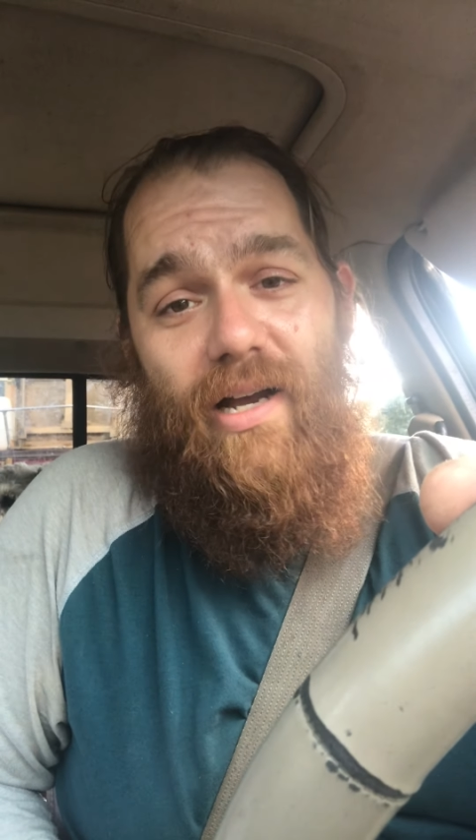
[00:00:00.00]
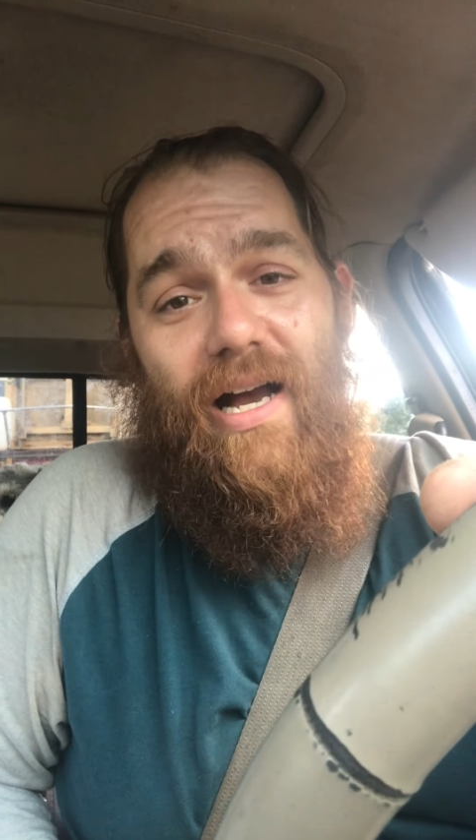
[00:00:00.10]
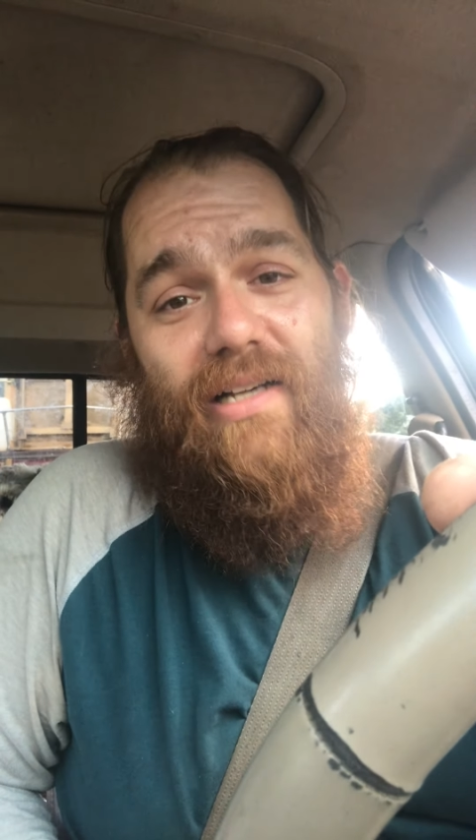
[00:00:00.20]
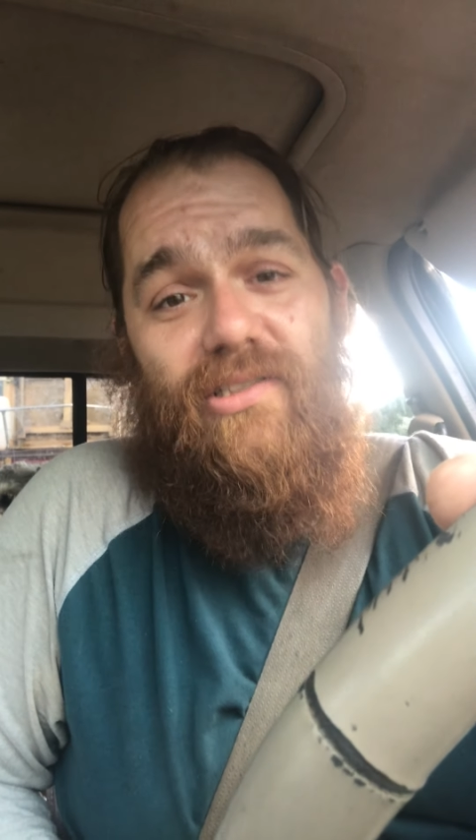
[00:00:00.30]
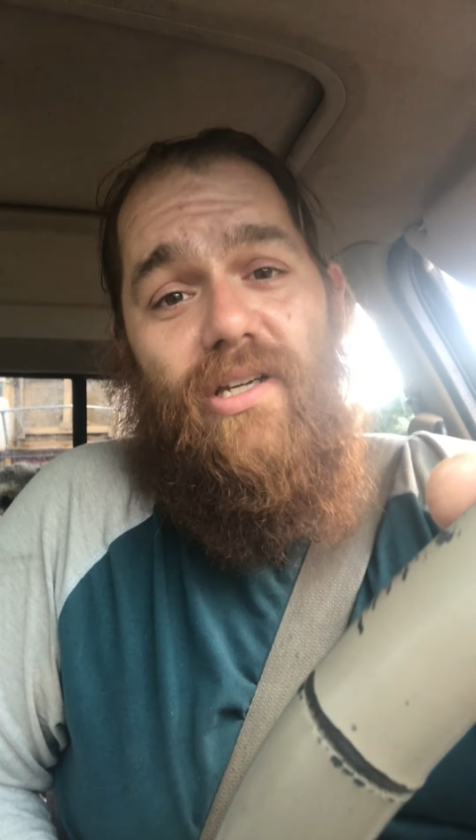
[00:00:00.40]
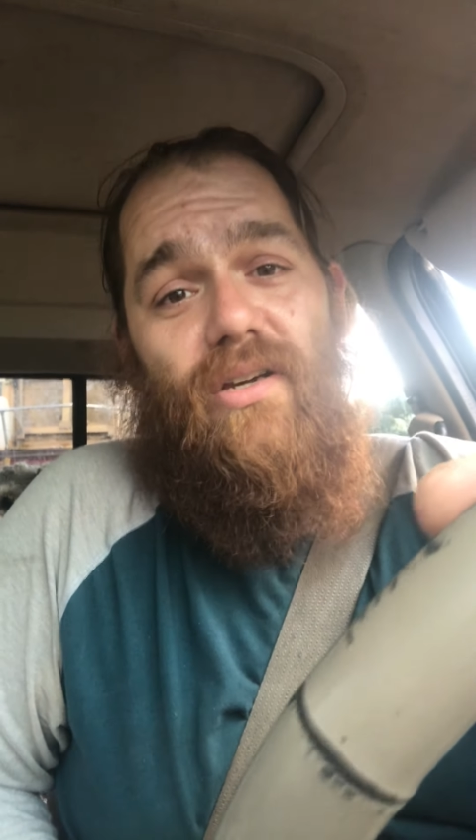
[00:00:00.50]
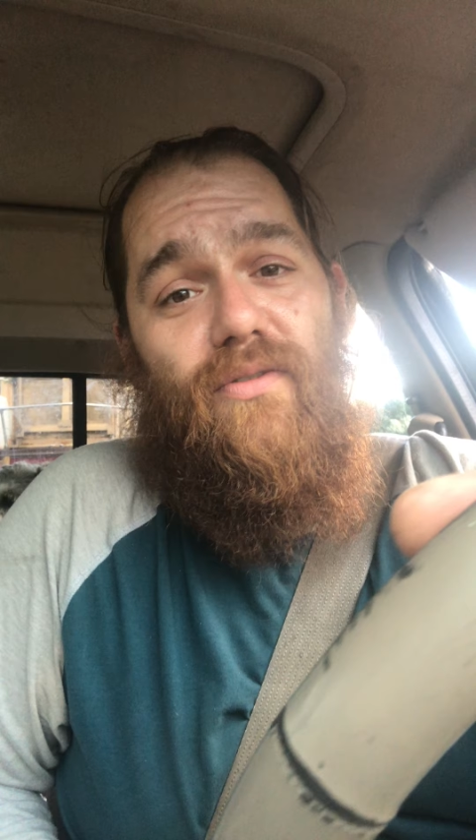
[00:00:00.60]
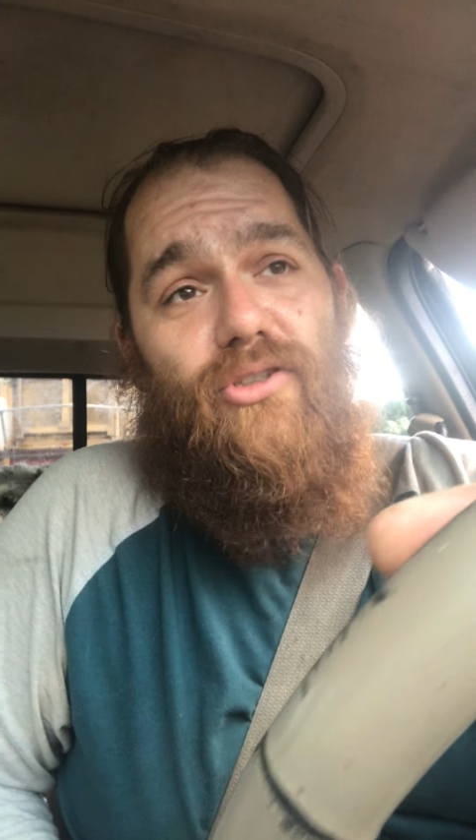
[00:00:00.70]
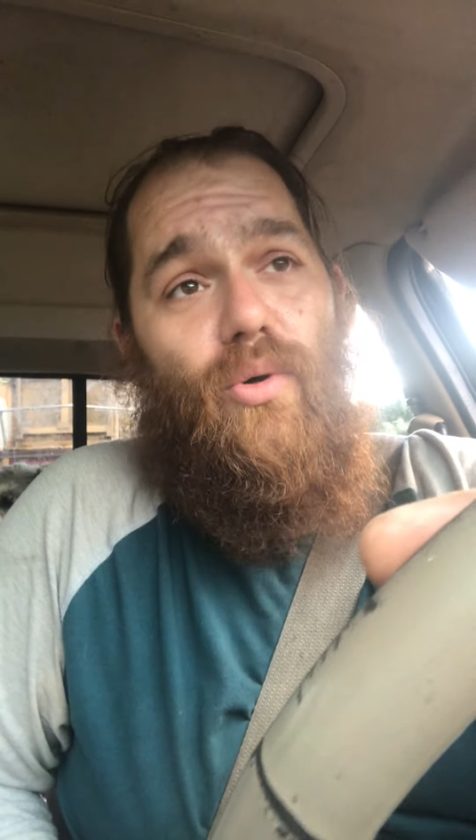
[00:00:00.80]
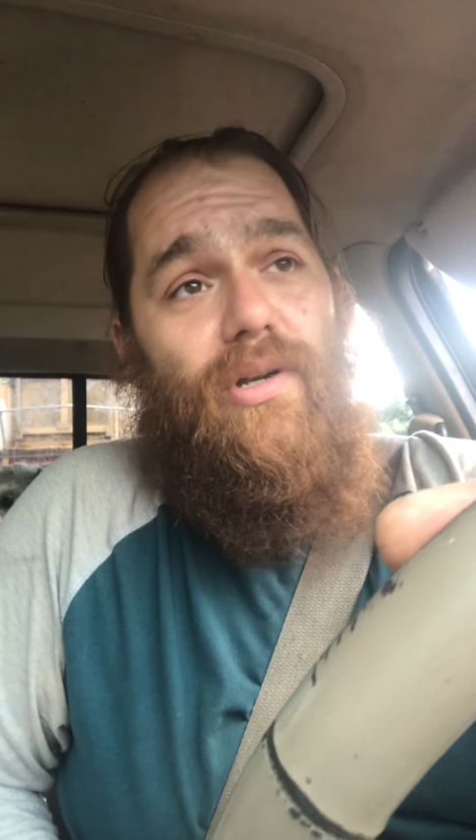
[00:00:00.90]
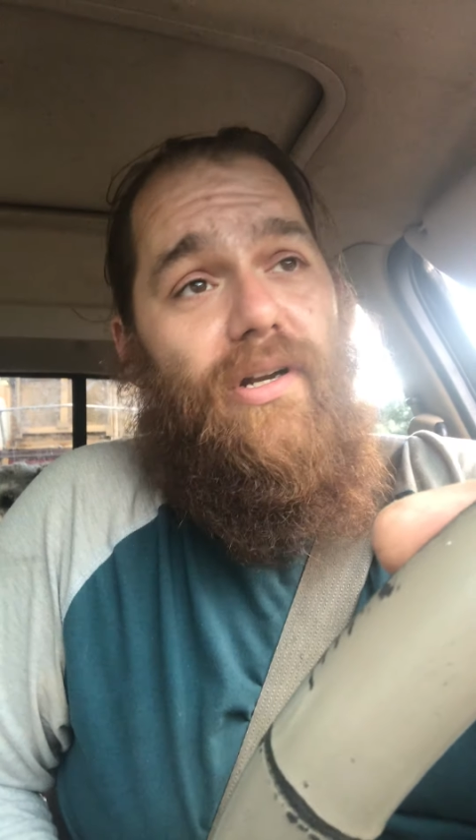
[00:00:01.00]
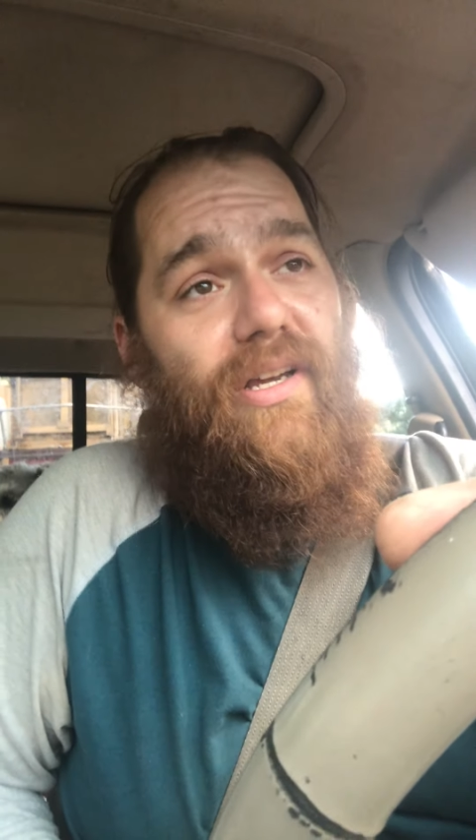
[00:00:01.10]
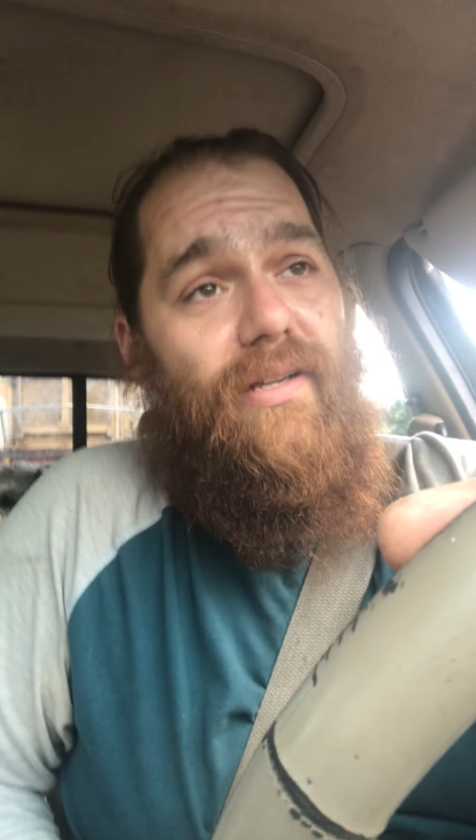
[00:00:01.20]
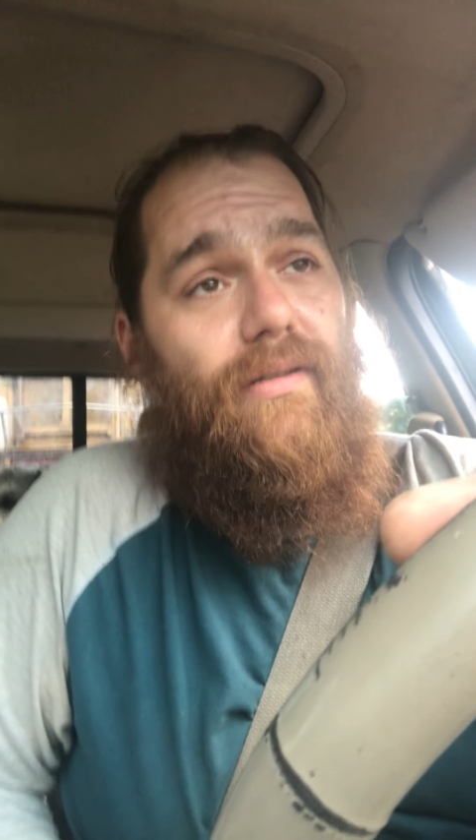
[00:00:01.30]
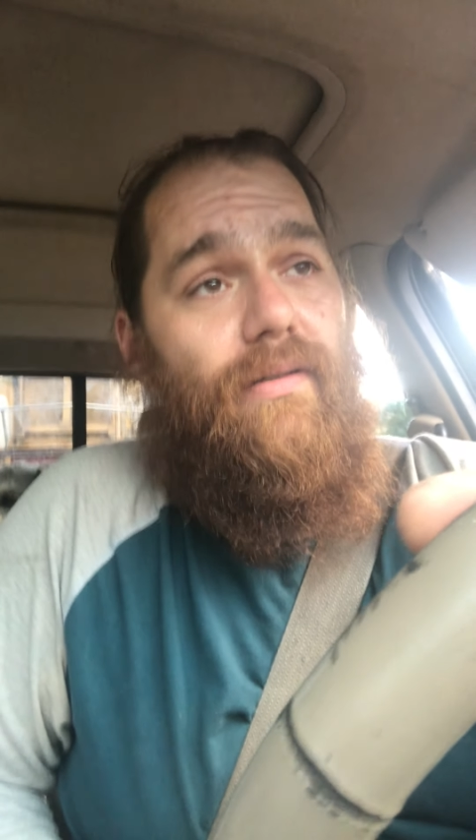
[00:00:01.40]
guys. Thank you for joining
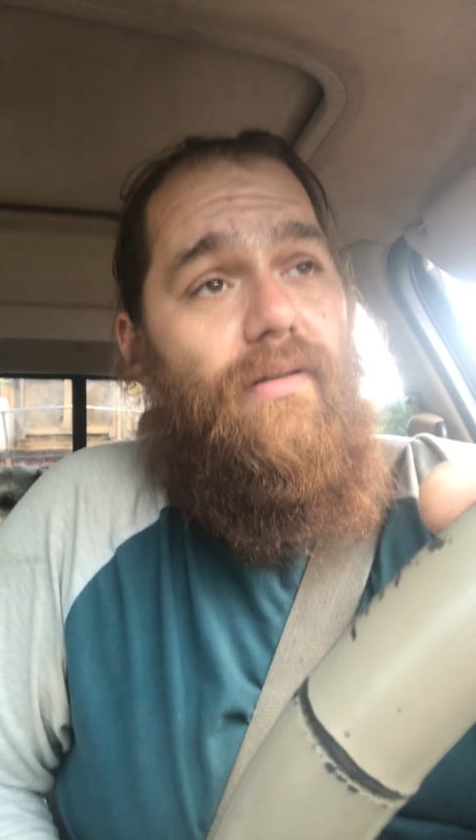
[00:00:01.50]
in.